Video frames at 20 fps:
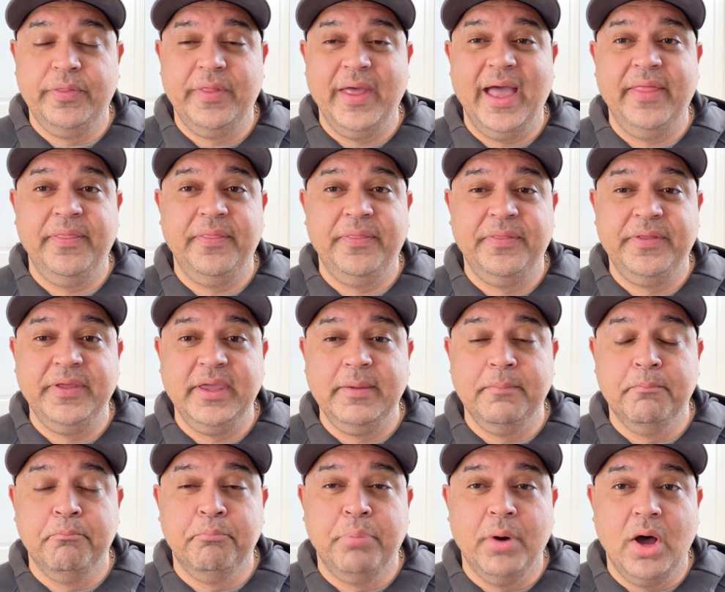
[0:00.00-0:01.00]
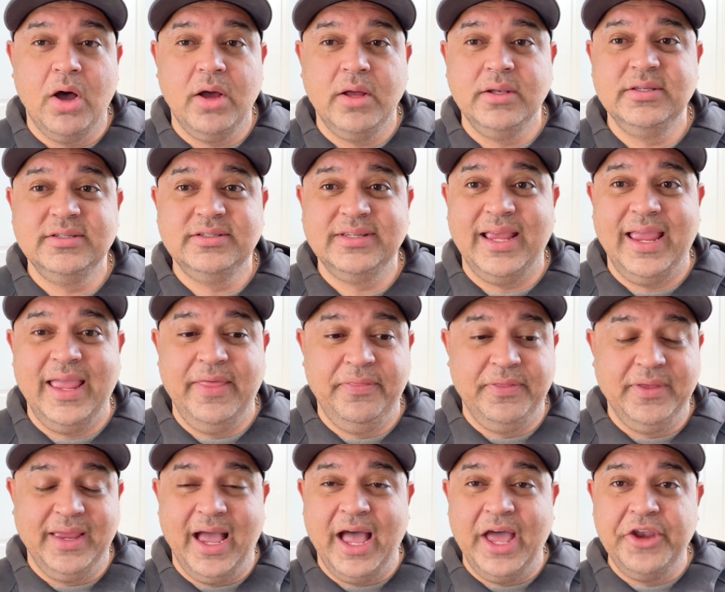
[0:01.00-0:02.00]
that the bonds and the